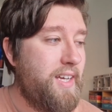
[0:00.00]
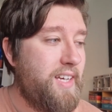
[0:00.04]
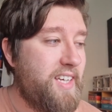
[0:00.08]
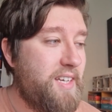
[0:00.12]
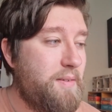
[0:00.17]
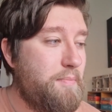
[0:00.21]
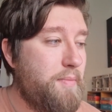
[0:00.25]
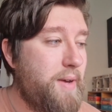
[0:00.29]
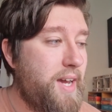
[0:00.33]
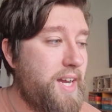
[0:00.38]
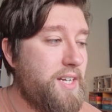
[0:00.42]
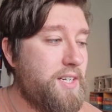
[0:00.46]

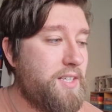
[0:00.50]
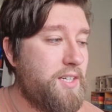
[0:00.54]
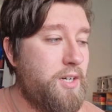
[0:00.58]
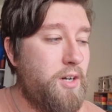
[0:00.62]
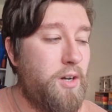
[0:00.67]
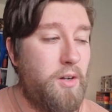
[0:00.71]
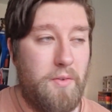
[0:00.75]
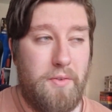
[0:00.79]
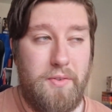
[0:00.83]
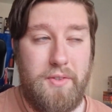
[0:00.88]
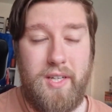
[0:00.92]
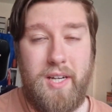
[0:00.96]
He made
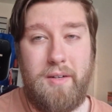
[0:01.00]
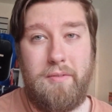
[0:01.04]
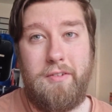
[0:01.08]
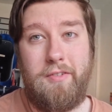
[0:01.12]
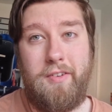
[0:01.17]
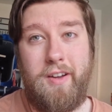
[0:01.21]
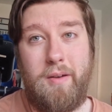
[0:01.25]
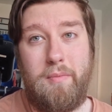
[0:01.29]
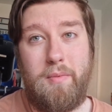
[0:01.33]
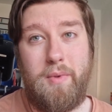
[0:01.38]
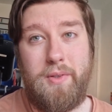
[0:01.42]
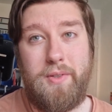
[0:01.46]
contact with
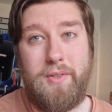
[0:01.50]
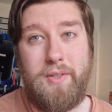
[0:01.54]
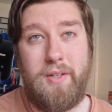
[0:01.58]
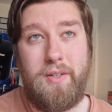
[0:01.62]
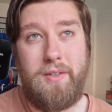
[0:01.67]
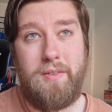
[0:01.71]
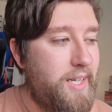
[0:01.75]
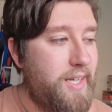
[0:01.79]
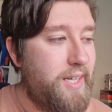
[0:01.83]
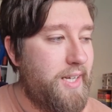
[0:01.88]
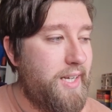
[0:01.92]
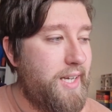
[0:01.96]

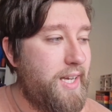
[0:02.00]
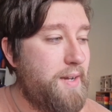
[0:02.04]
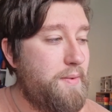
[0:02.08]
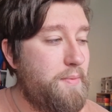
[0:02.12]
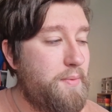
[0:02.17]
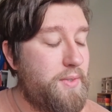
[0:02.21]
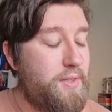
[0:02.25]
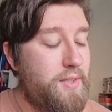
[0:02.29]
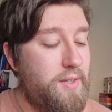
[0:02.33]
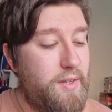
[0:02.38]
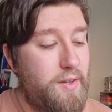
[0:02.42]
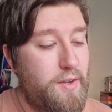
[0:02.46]
Hamilton. It
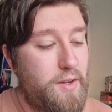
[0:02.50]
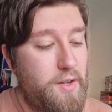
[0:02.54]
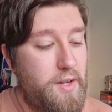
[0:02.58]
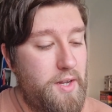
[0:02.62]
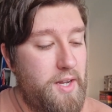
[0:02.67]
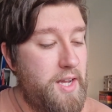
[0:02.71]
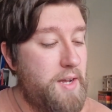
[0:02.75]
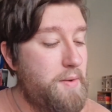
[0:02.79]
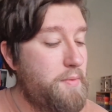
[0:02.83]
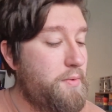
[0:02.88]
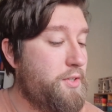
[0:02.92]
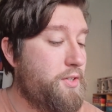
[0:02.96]
was
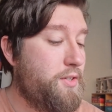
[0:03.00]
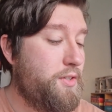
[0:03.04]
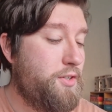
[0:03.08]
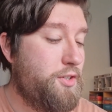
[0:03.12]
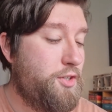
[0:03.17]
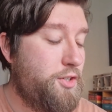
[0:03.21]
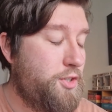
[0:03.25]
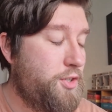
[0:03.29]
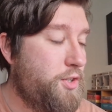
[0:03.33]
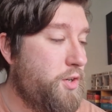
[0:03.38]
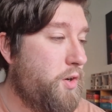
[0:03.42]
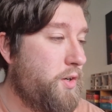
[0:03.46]

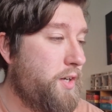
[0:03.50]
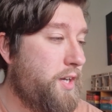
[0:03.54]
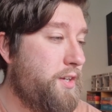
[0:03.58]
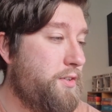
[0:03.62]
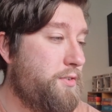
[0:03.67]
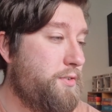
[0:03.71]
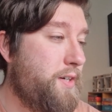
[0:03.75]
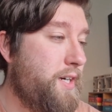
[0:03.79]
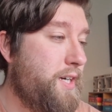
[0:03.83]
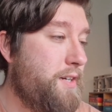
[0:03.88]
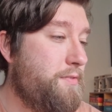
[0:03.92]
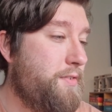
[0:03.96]
shocking
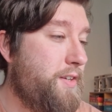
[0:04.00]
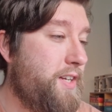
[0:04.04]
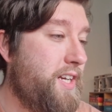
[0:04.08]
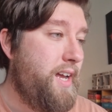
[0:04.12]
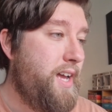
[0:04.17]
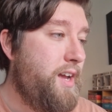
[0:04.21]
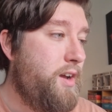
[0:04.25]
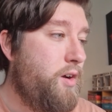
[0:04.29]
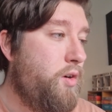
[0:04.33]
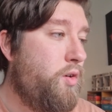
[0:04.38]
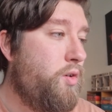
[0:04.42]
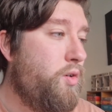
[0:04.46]
driving.
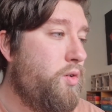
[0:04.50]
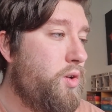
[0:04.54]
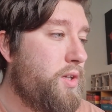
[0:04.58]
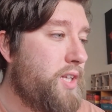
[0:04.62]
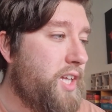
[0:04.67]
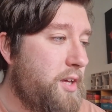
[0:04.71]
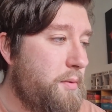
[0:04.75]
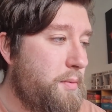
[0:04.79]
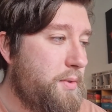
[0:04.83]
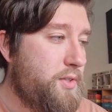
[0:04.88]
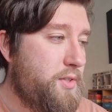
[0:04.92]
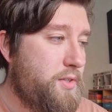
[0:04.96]
All
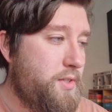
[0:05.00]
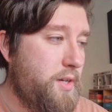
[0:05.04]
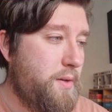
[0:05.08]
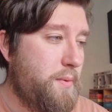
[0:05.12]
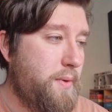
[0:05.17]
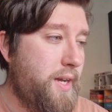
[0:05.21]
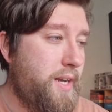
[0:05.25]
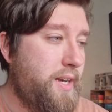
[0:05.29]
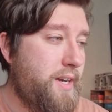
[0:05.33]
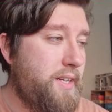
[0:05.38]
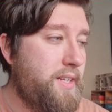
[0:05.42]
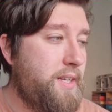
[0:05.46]
he was
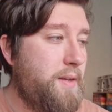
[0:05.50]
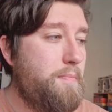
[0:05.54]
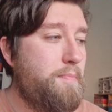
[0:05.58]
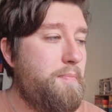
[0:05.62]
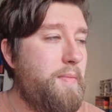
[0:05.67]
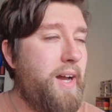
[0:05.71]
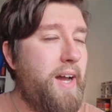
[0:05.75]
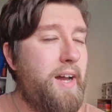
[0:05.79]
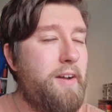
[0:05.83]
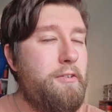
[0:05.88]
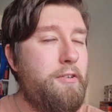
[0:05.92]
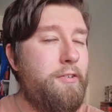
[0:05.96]
doing, it didn't
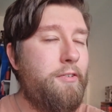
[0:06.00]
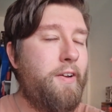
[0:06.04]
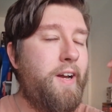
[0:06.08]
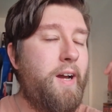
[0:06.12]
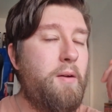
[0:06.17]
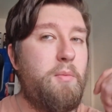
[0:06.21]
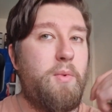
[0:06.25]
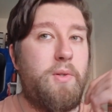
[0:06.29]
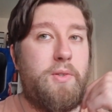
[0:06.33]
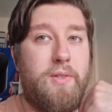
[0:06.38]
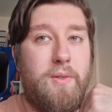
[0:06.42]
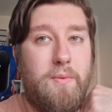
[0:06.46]
matter if
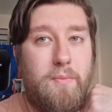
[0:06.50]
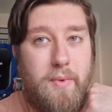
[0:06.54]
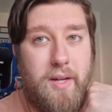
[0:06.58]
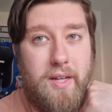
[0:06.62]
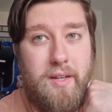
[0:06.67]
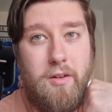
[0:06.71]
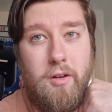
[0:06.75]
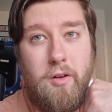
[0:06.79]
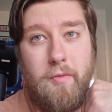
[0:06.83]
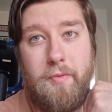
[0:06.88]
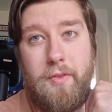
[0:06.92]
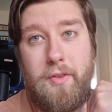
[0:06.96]
Hamilton
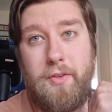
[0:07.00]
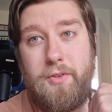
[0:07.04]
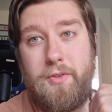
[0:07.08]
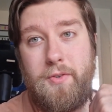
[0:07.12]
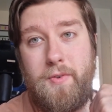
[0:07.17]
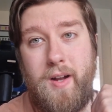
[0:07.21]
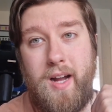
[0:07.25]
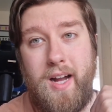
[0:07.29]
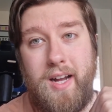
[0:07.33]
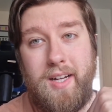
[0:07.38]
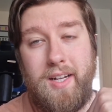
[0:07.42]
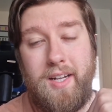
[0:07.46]
went off the
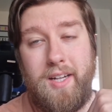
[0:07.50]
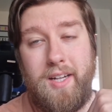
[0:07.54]
track.